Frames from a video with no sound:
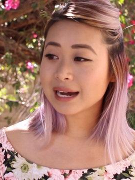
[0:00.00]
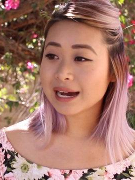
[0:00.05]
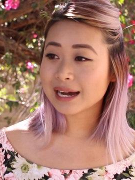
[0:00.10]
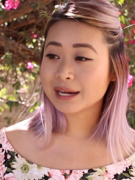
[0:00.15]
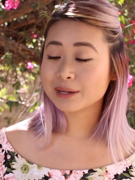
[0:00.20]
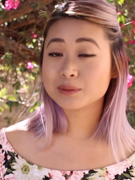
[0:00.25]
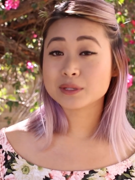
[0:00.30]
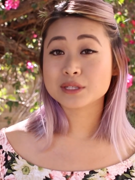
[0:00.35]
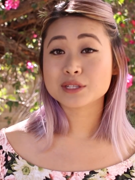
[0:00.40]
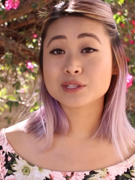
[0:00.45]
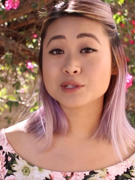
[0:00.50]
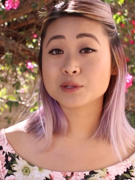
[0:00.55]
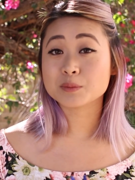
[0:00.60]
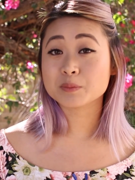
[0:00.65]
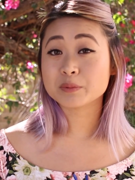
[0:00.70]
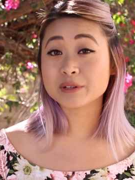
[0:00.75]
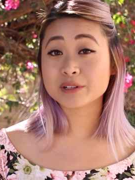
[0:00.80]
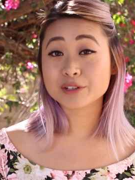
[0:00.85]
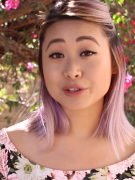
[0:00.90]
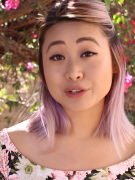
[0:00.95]
I was
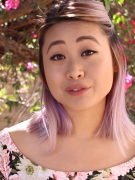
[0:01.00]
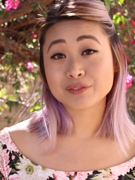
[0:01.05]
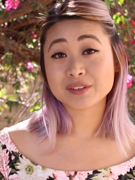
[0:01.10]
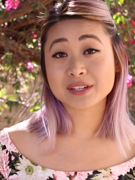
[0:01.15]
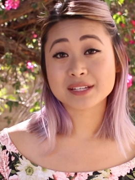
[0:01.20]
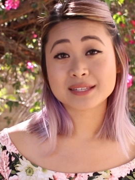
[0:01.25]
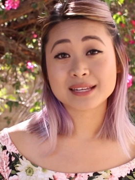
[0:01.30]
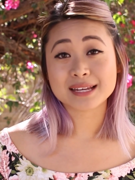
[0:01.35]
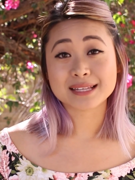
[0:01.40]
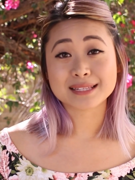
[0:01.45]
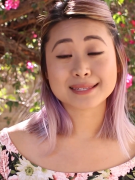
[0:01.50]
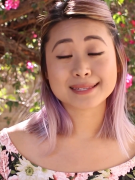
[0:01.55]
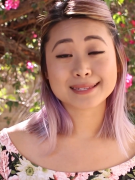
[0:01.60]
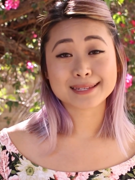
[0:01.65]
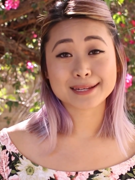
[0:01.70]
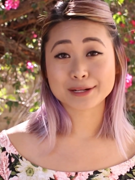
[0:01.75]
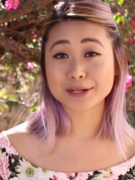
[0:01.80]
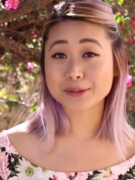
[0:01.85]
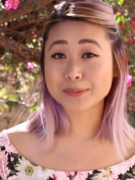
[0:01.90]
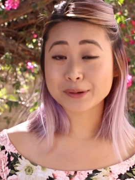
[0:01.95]
super nervous and
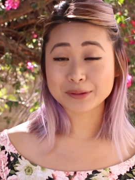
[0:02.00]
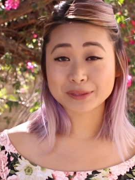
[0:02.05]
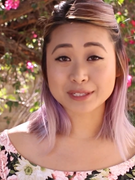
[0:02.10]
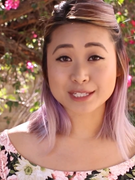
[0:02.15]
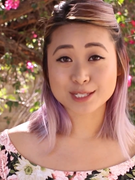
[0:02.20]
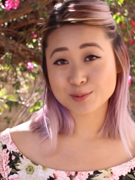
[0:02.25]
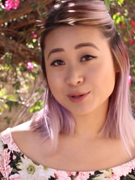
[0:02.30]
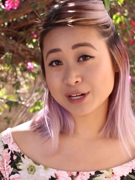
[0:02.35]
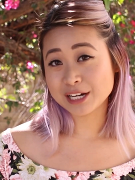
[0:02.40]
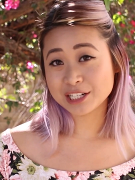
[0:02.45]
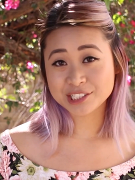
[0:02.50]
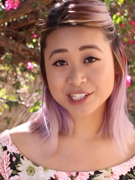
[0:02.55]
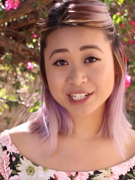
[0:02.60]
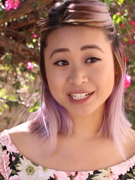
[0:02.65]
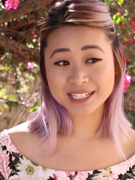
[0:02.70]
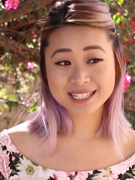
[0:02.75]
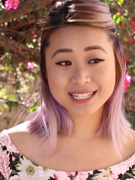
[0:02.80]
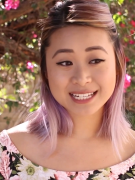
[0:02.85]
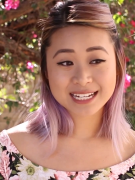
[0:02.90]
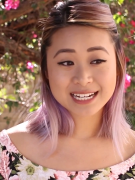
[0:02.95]
scared about this
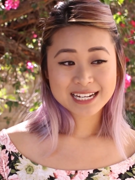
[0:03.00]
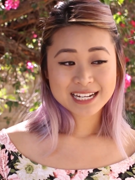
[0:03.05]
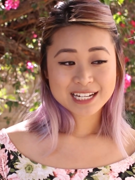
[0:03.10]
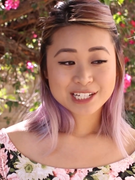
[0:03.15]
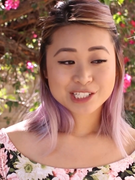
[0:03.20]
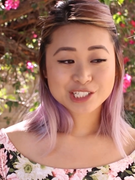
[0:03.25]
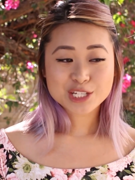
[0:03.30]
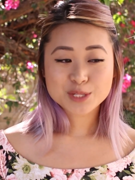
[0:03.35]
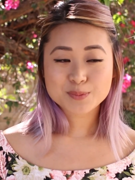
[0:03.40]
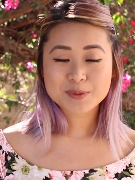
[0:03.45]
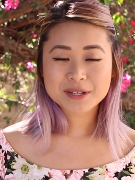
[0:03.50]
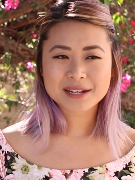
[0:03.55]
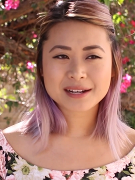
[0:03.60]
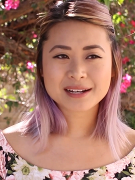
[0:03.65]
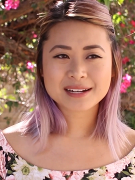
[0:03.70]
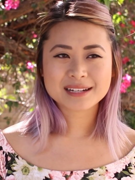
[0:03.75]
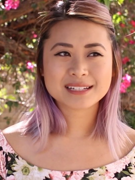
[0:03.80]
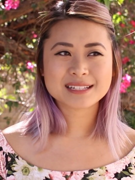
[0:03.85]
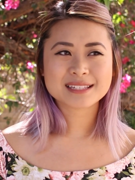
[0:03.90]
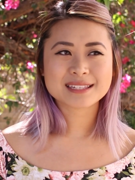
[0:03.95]
project just
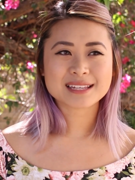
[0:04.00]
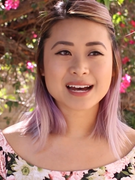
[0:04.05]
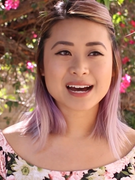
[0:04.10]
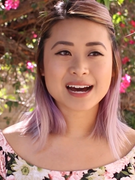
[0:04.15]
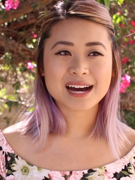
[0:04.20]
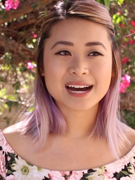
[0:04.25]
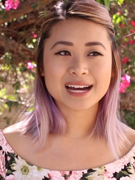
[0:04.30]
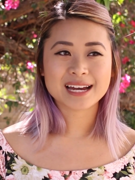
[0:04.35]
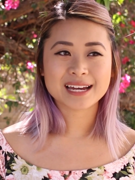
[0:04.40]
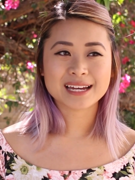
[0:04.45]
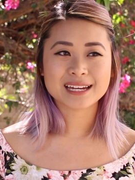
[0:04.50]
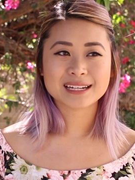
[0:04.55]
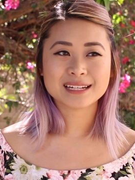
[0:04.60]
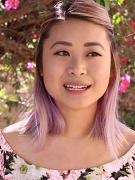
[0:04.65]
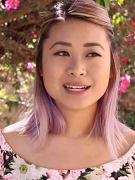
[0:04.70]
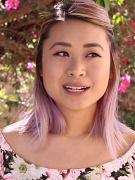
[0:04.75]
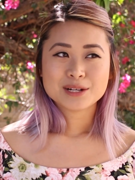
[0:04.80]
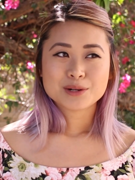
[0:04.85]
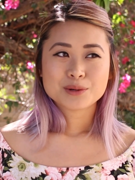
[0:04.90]
because I